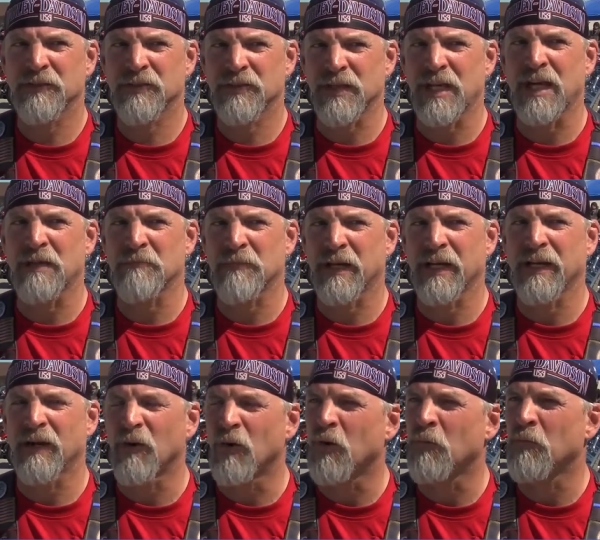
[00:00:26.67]
He was shot
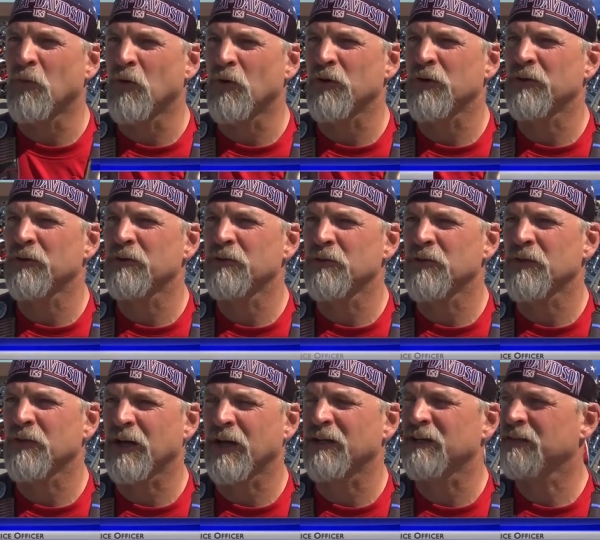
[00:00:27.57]
by a homeowner who
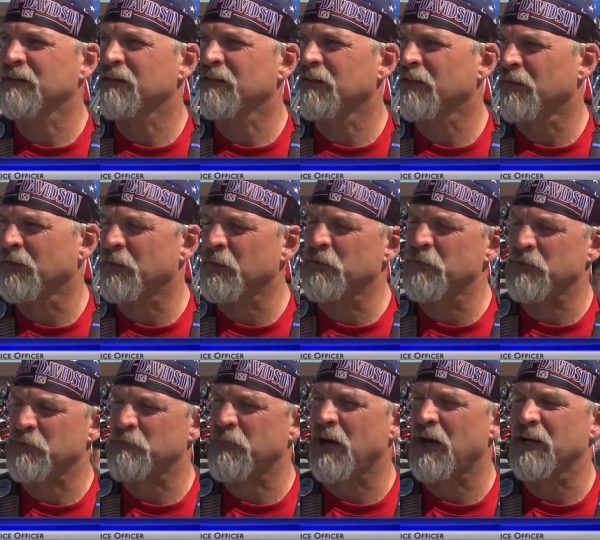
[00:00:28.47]
thought they were
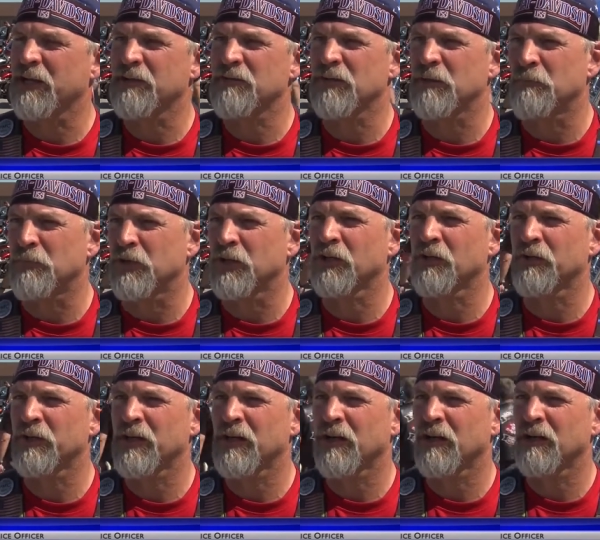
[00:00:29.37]
responding to a
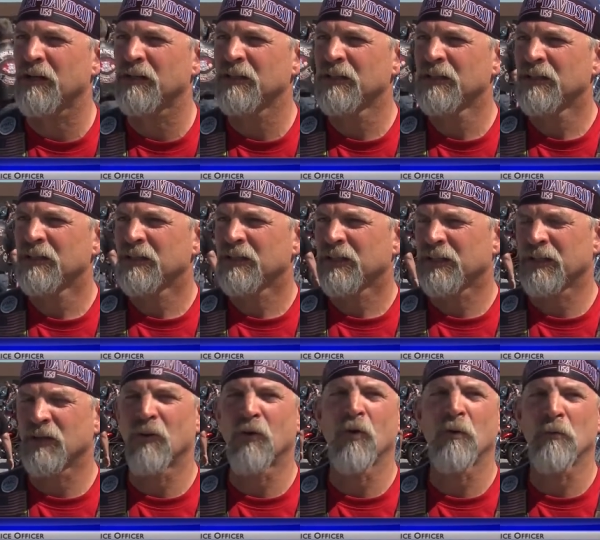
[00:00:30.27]
burglary call,
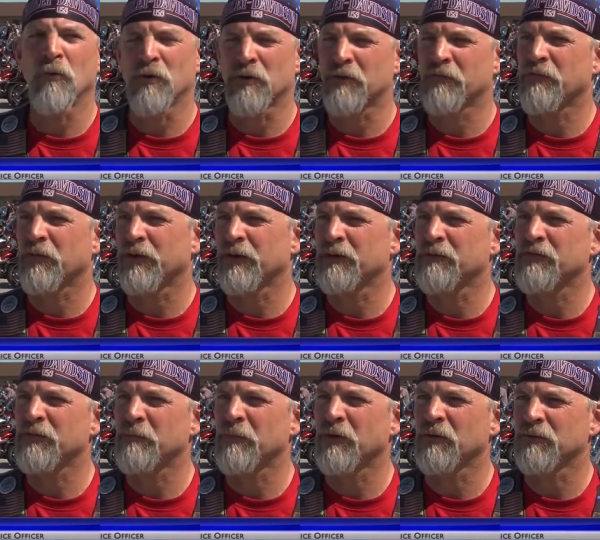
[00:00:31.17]
and the homeowner
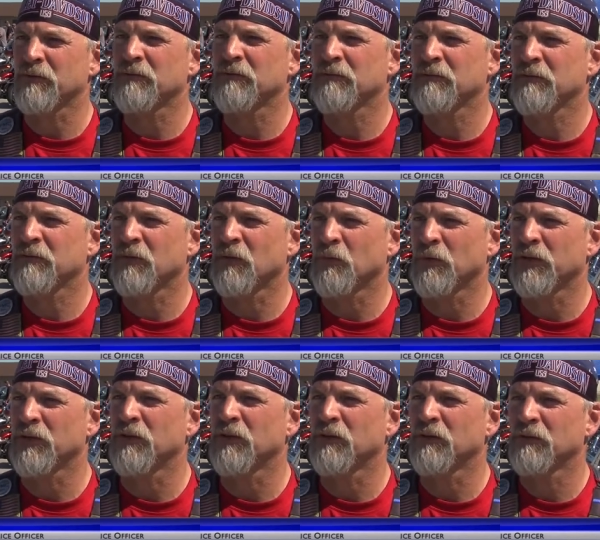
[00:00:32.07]
fired from out the
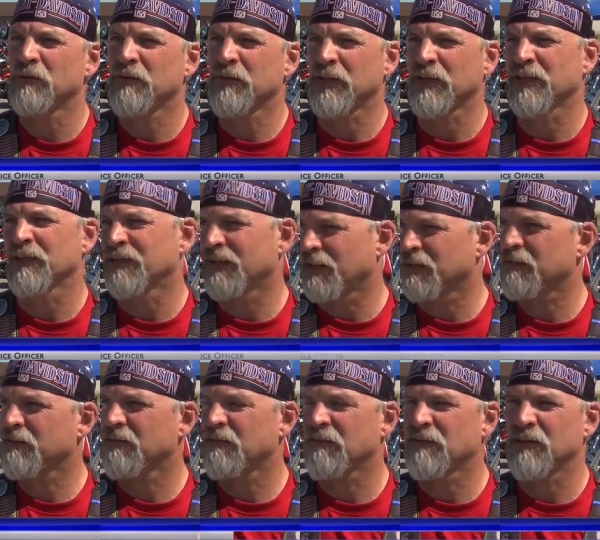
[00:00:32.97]
window, thinking
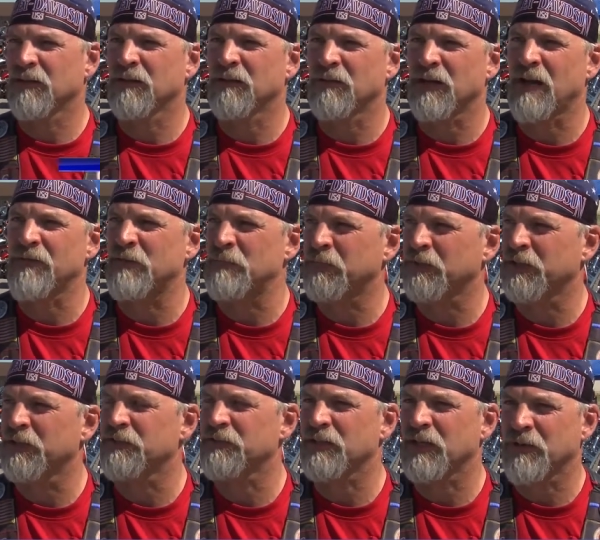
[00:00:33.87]
that the arriving
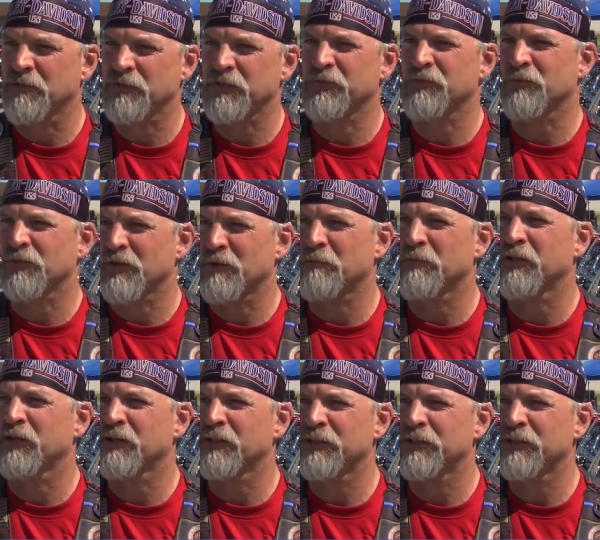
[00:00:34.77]
police officers were the